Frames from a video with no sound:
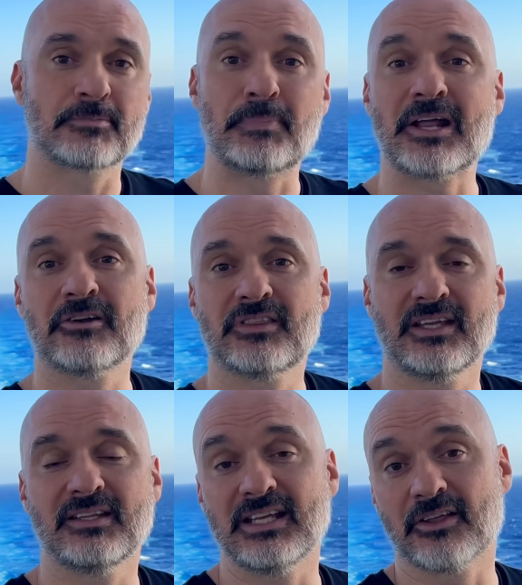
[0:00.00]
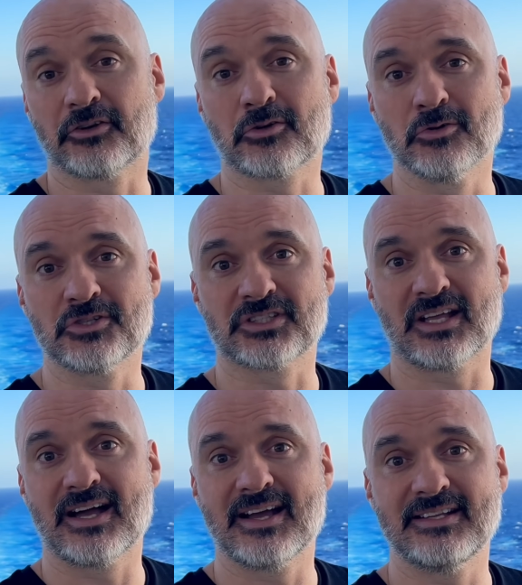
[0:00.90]
better than the other cruise
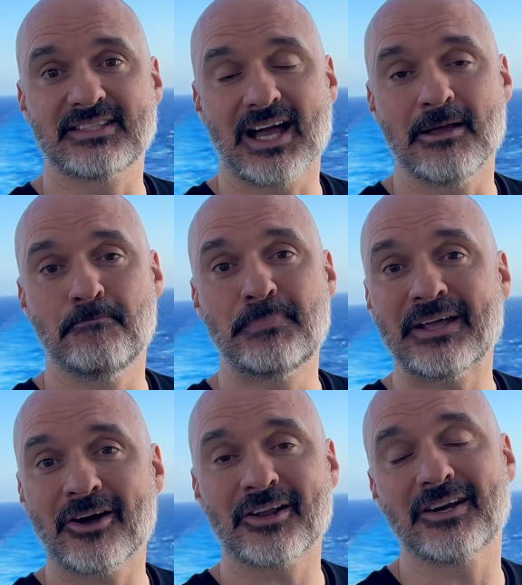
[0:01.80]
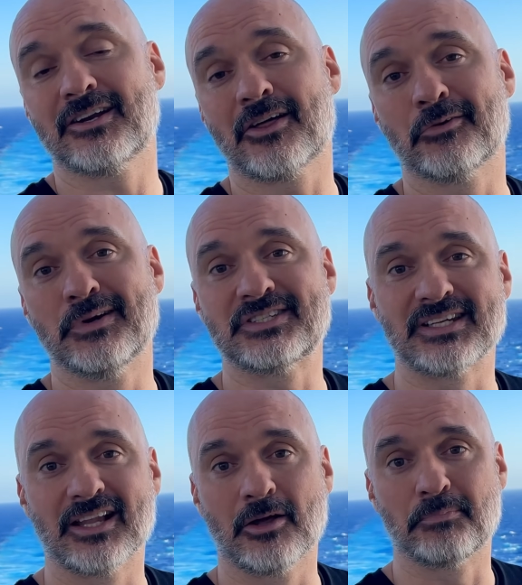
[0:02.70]
lines I've been on, and another reason
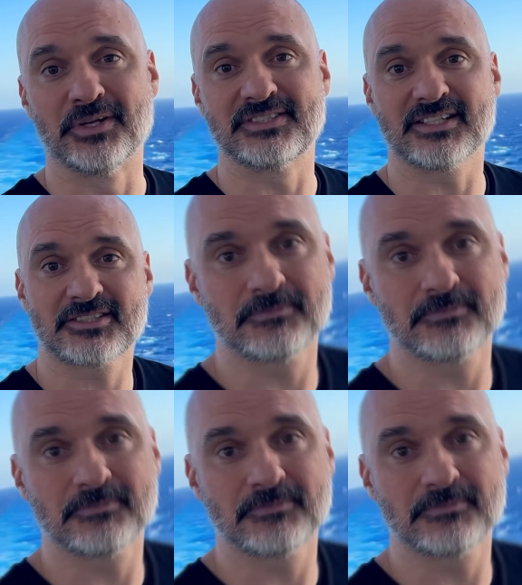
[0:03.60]
I love Princess.